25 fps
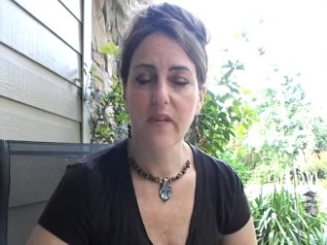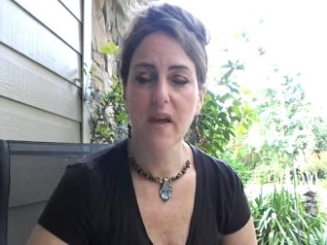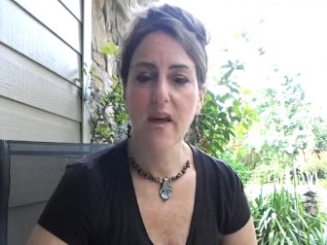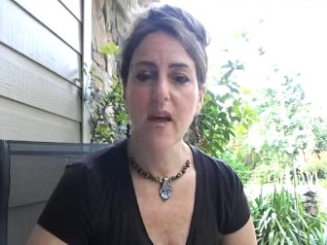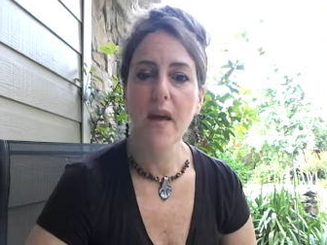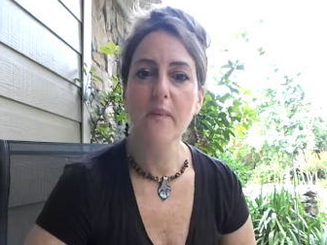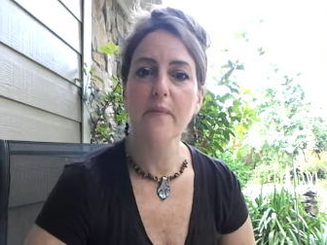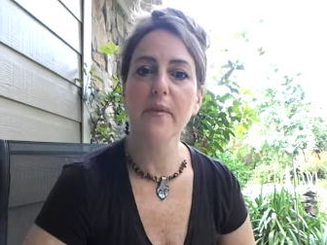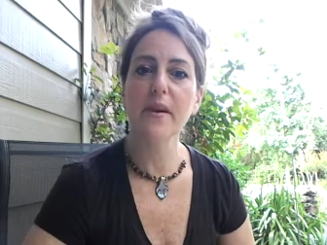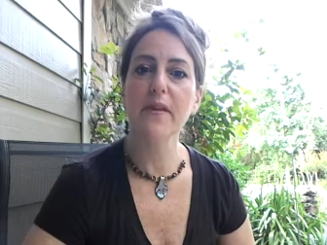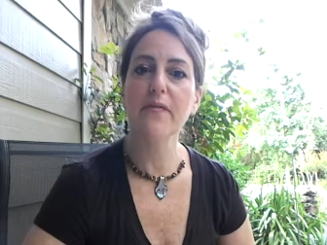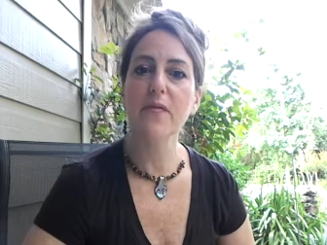
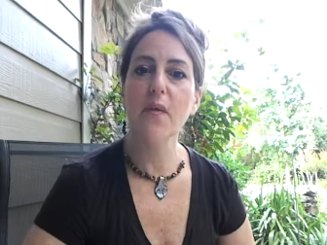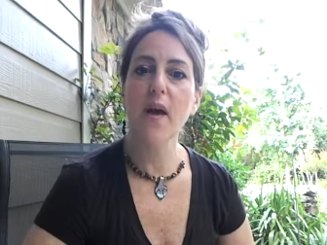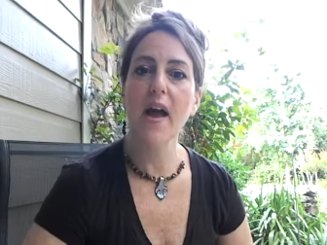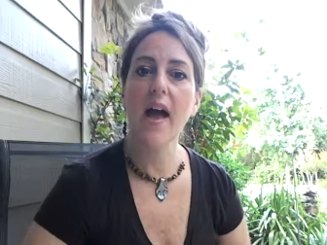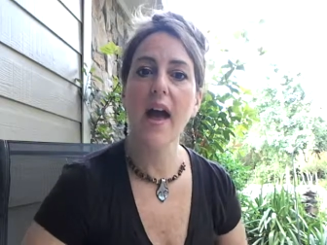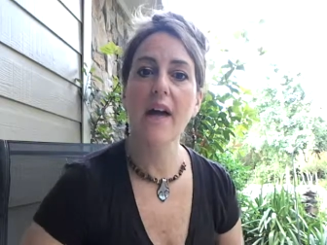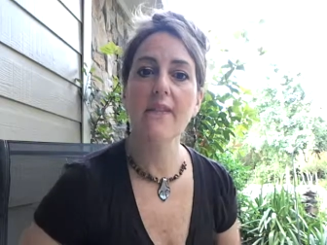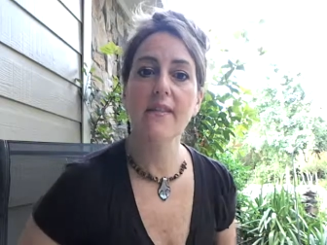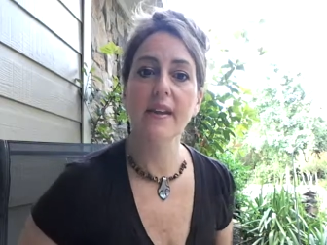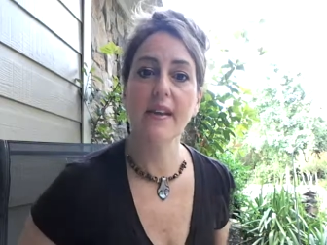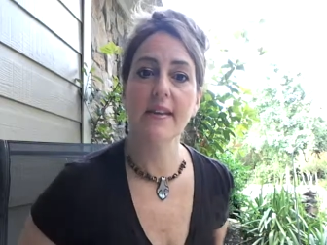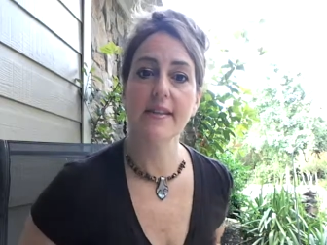But if we're
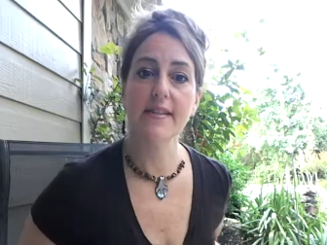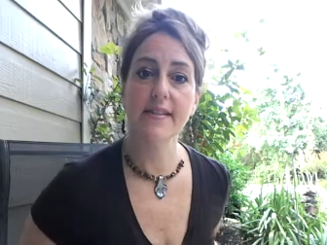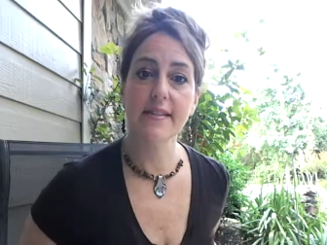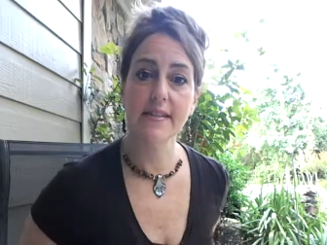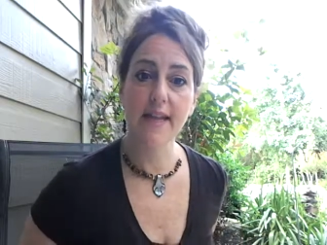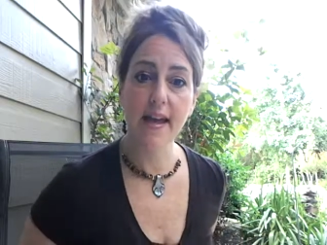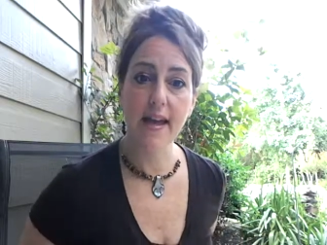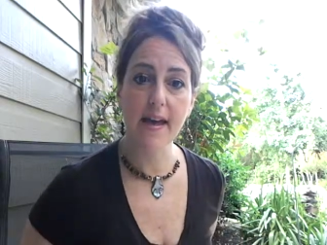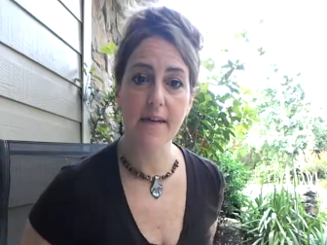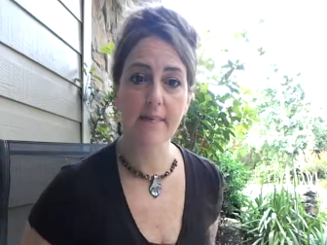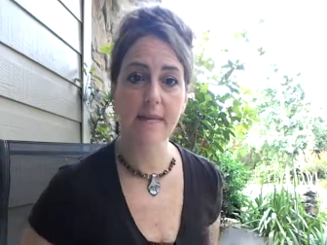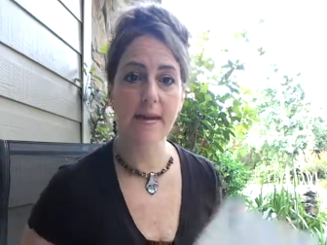having a
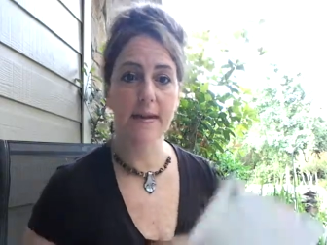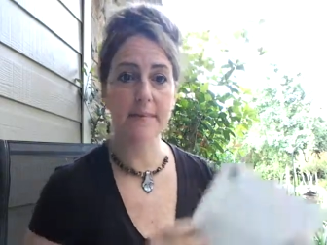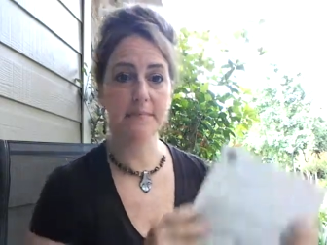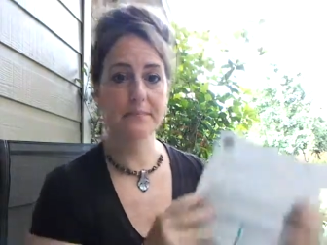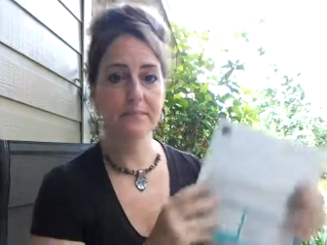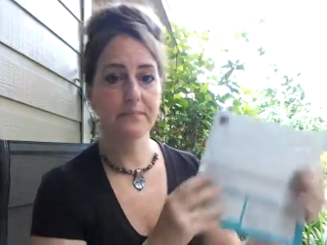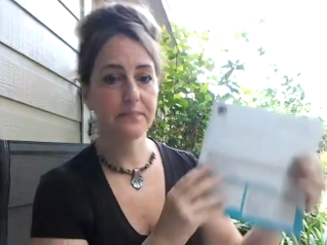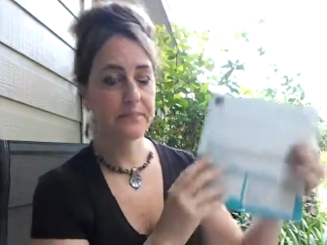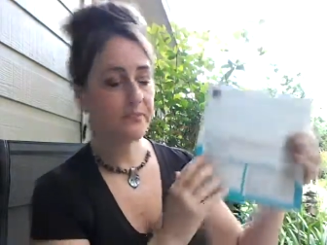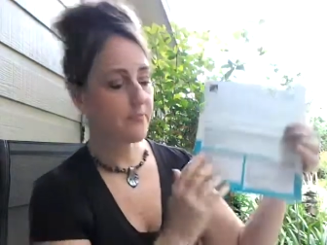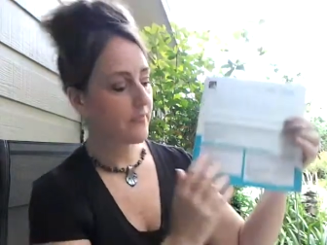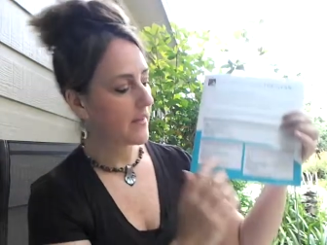salmon,
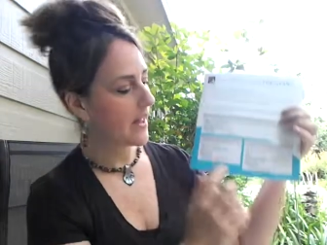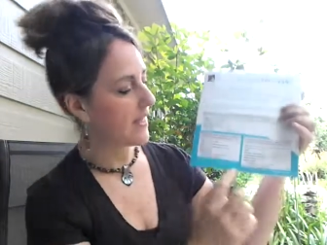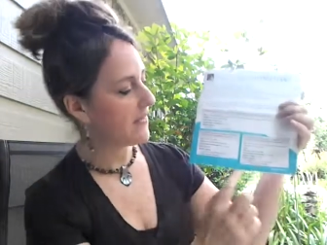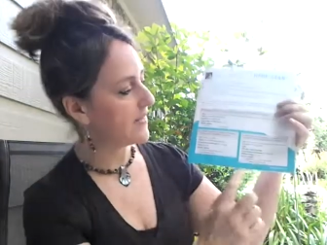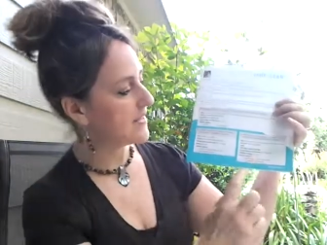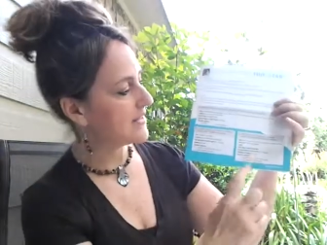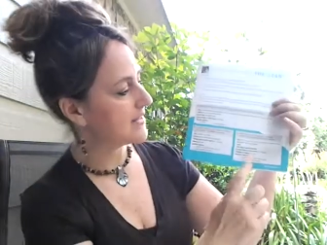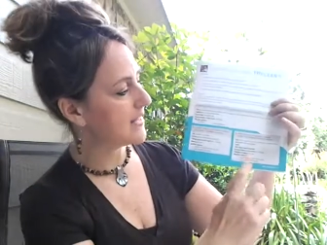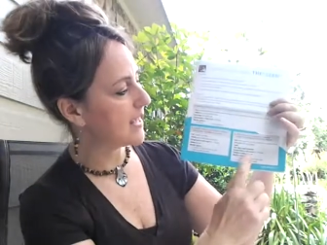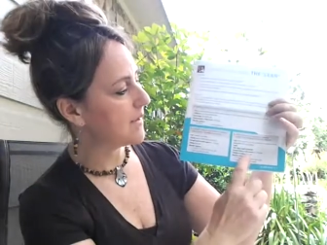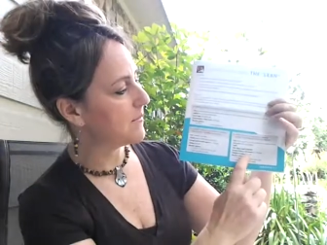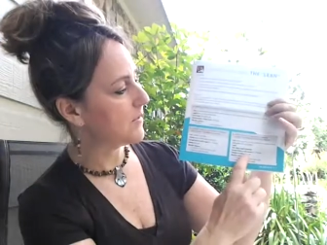and the
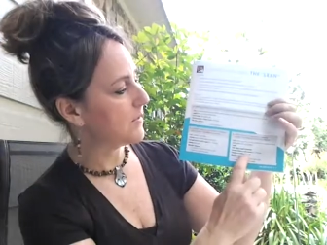salmon